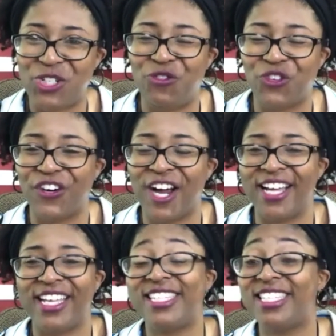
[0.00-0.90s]
for
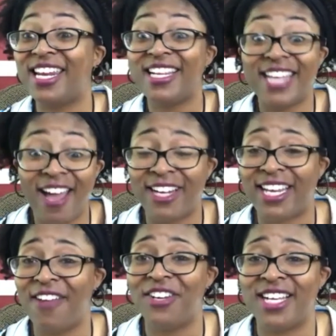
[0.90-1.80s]
sitting down and
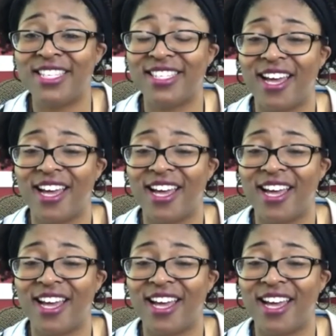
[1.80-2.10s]
giving us